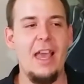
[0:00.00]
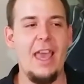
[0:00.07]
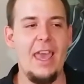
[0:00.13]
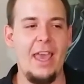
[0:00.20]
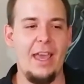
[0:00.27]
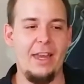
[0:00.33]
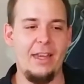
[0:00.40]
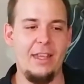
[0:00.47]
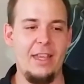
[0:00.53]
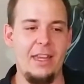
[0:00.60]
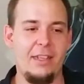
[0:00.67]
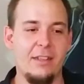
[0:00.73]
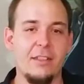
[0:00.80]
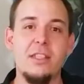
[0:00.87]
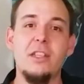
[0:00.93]
and
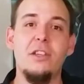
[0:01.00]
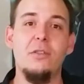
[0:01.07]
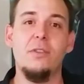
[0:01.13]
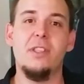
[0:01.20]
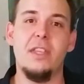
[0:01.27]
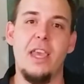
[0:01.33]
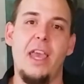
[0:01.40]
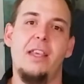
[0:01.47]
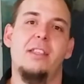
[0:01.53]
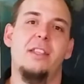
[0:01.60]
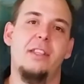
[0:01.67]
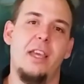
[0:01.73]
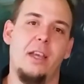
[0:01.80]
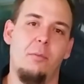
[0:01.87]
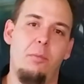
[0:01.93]
it doesn't use the
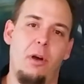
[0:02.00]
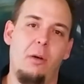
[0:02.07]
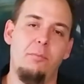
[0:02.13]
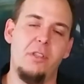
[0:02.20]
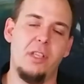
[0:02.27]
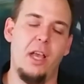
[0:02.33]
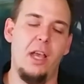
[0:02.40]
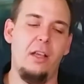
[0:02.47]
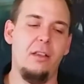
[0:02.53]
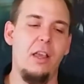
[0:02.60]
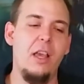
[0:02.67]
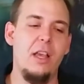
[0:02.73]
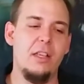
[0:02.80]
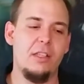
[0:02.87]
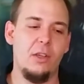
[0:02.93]
Asetek pump style,
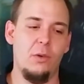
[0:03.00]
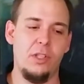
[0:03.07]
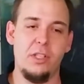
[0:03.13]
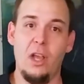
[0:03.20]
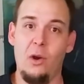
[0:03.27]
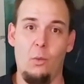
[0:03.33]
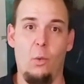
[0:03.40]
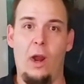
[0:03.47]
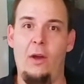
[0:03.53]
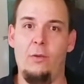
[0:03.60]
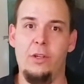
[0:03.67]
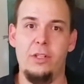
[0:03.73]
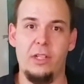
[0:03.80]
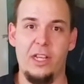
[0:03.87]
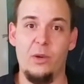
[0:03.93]
so it's not
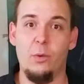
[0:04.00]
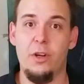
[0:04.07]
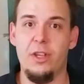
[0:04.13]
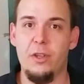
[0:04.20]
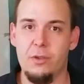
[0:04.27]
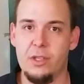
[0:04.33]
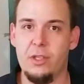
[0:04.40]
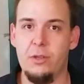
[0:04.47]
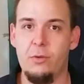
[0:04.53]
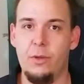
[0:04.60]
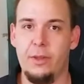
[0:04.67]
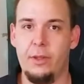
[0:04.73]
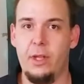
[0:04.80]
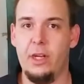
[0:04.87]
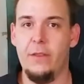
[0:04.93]
rounded like we're used to
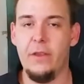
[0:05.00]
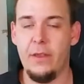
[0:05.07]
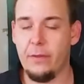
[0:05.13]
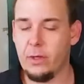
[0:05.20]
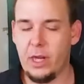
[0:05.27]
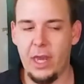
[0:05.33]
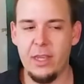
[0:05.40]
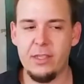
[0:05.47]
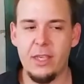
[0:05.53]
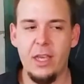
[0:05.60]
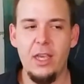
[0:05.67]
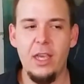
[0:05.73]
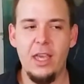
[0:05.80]
with a lot of the other guys.